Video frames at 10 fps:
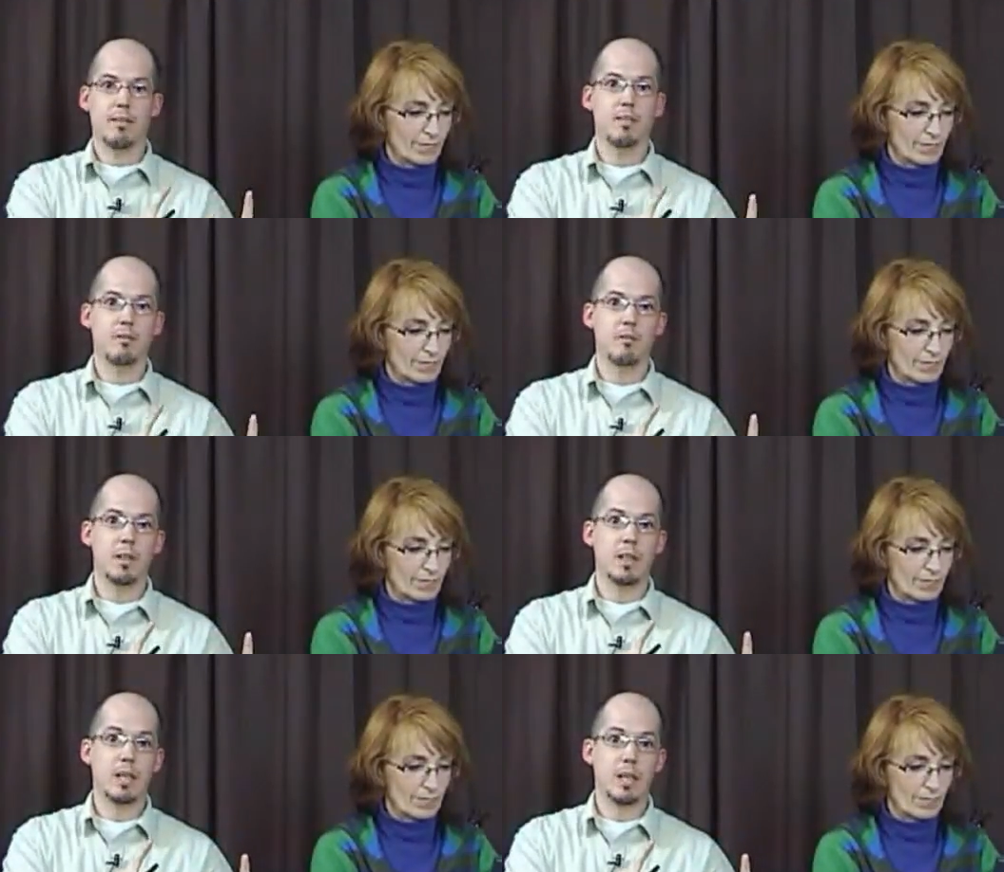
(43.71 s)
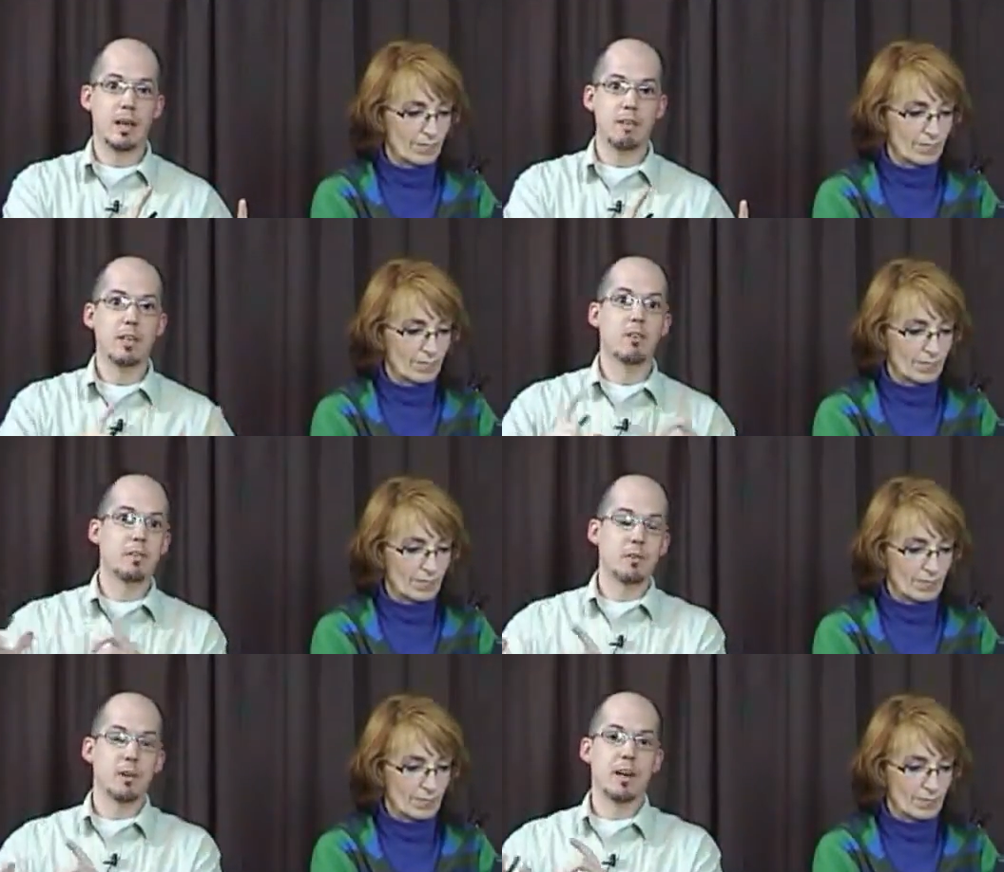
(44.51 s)
Speaker 1: have the, the uh,
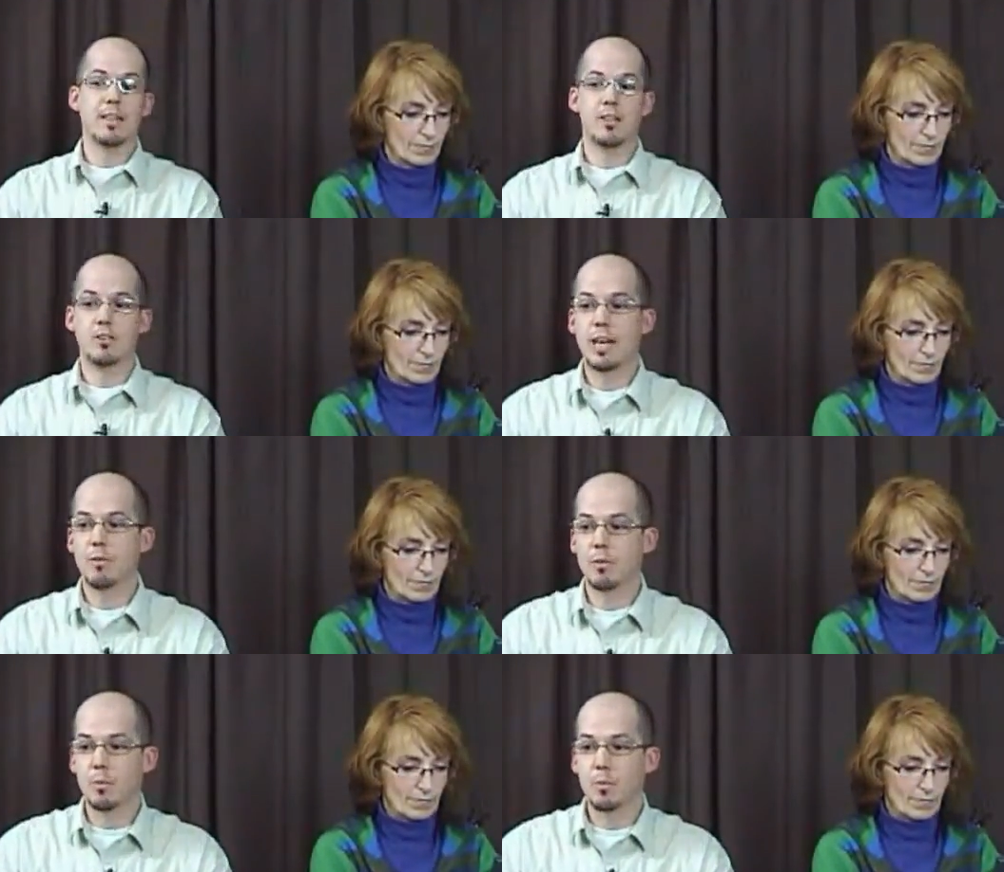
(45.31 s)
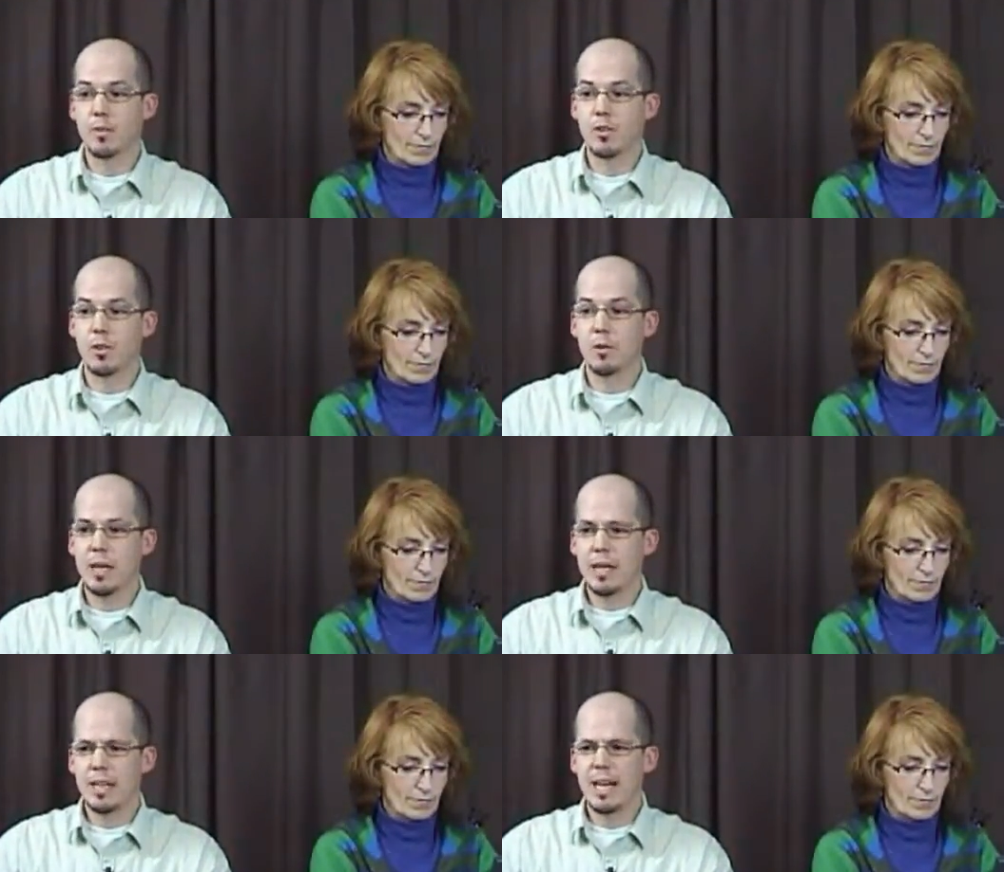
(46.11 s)
video viewer and the chat room.
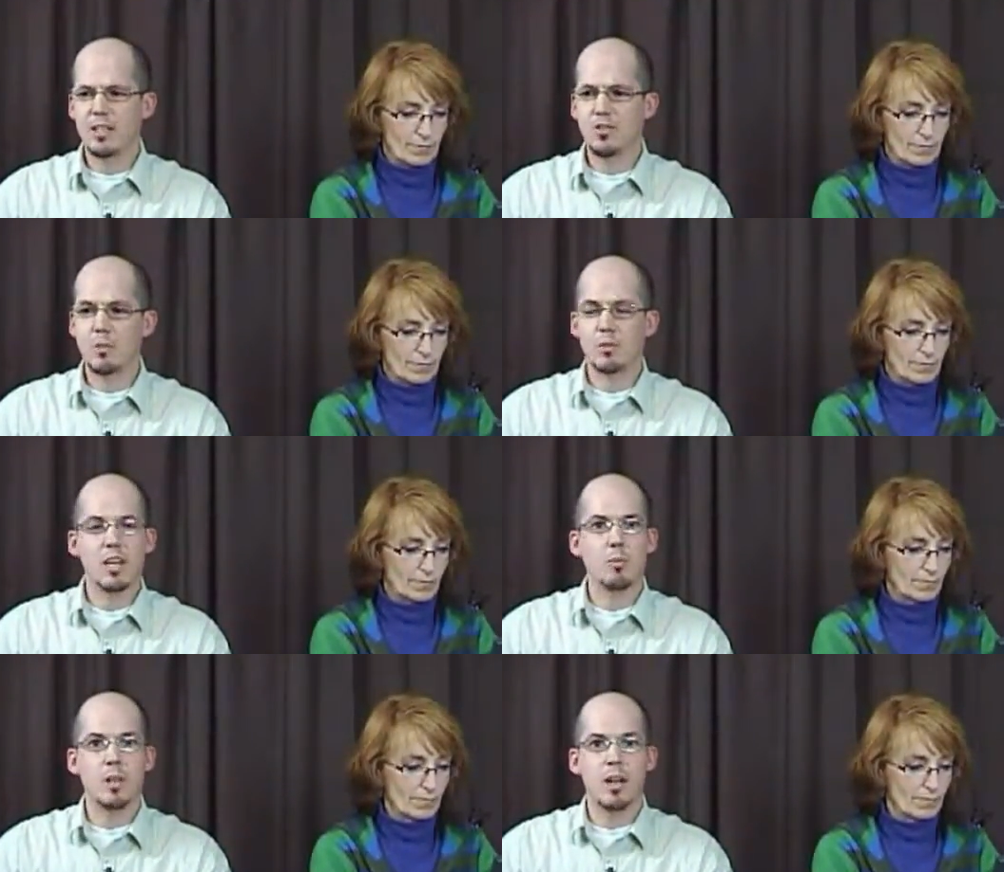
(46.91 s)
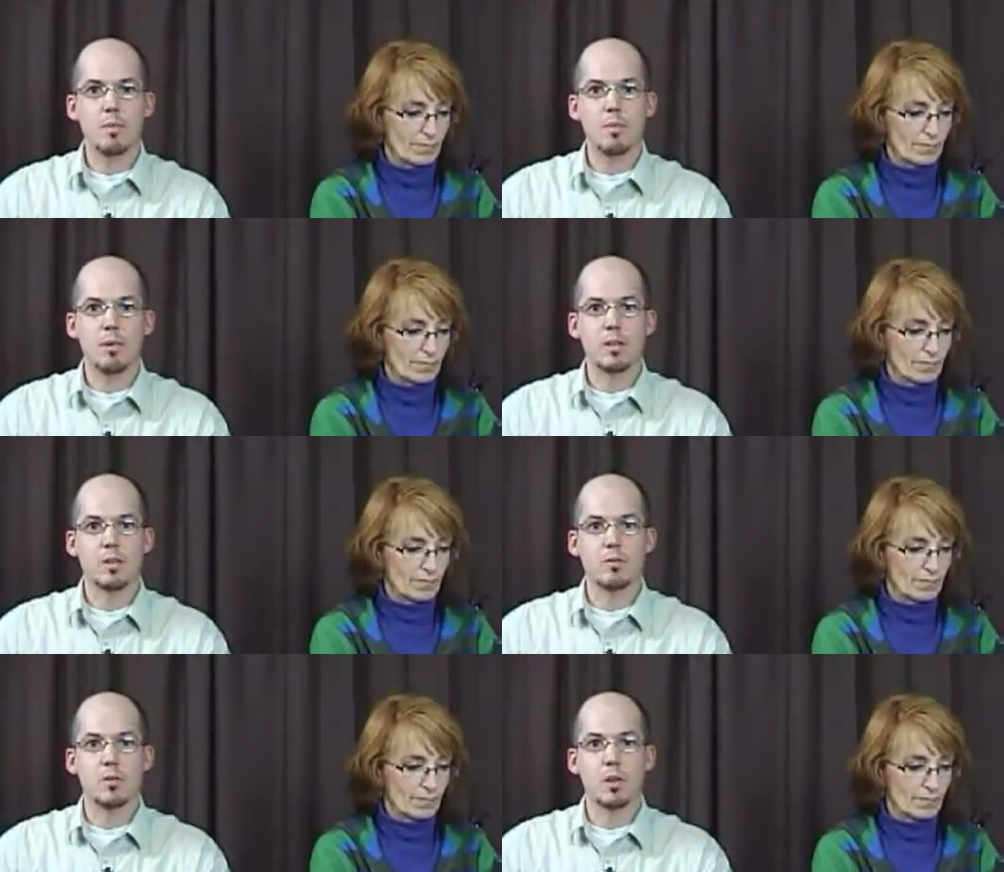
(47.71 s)
So that seems to help a lot of people
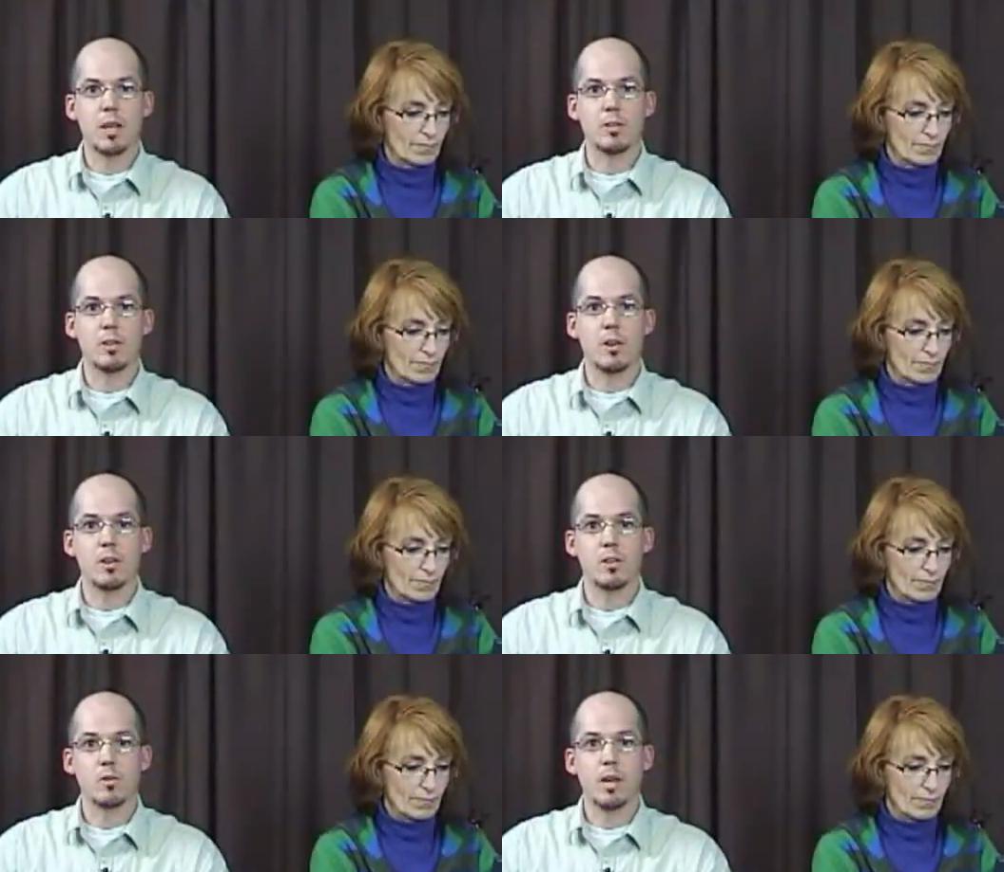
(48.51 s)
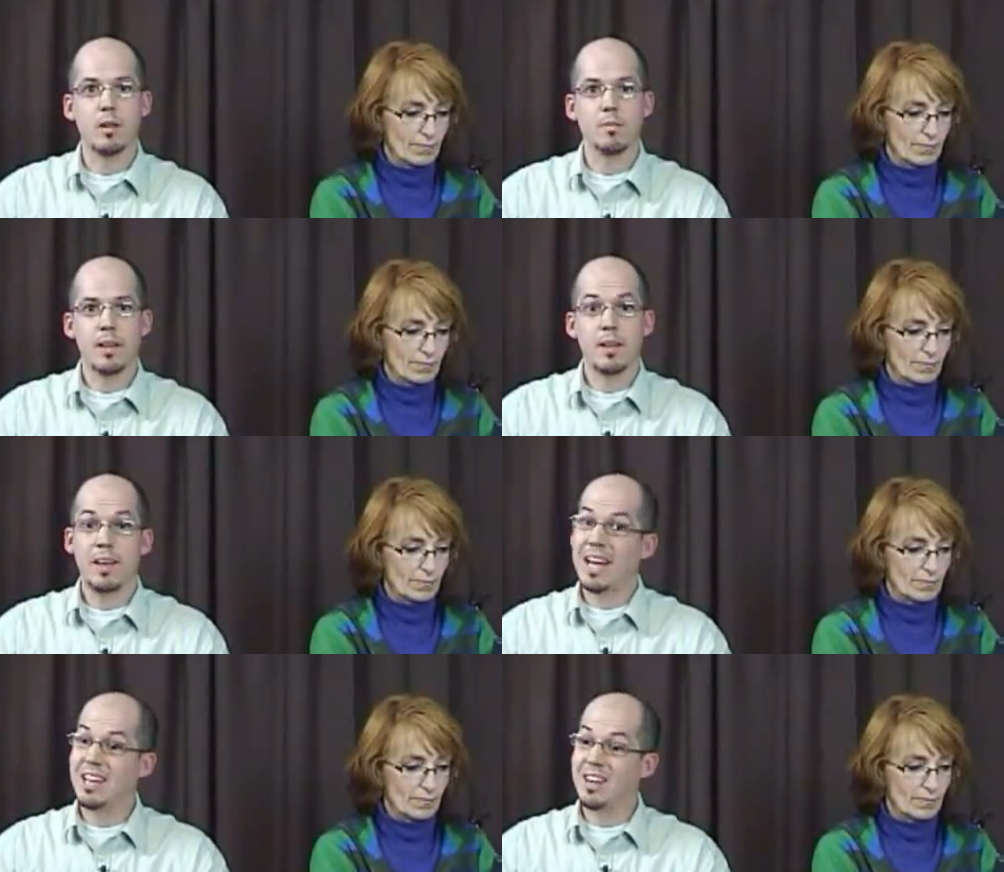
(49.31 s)
as they're first getting started as well.
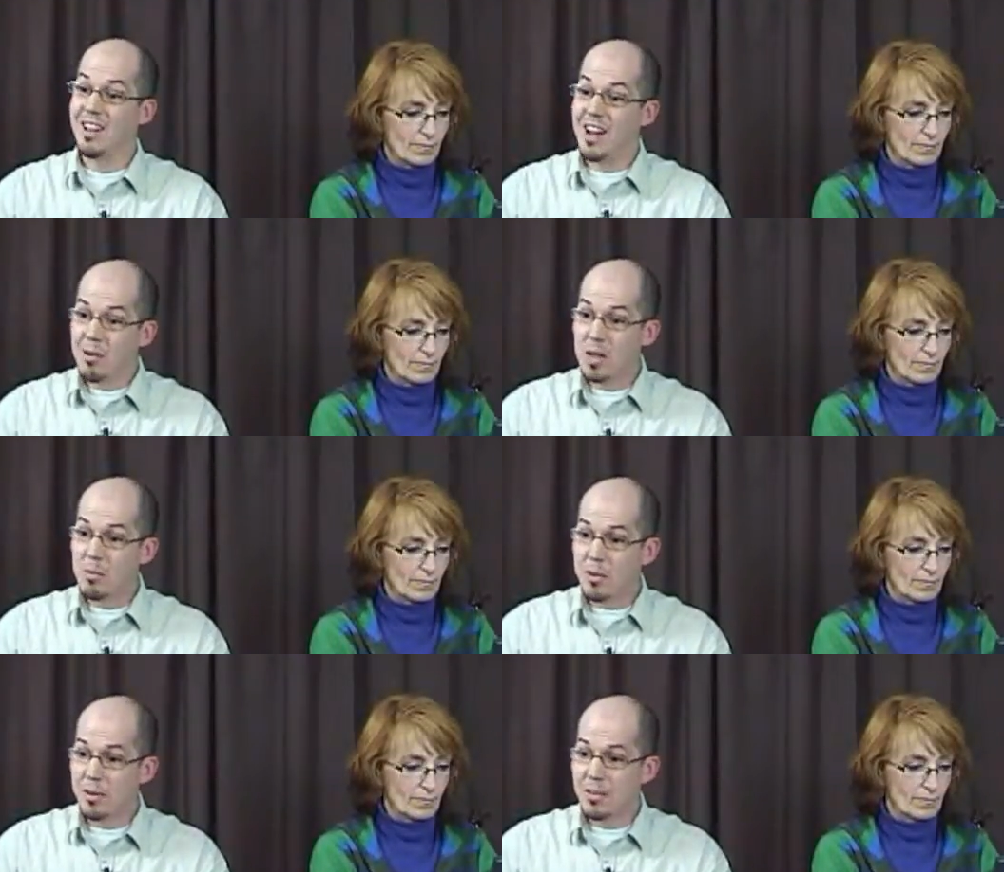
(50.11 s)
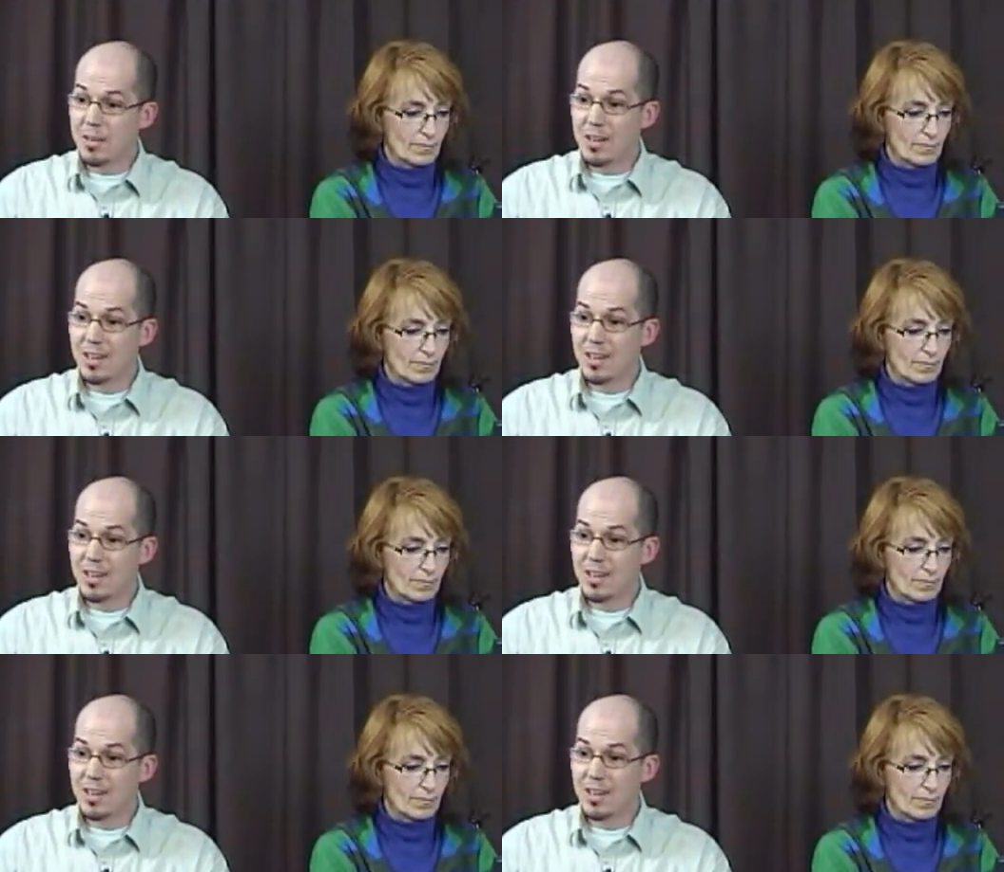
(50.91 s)
And then a lot of people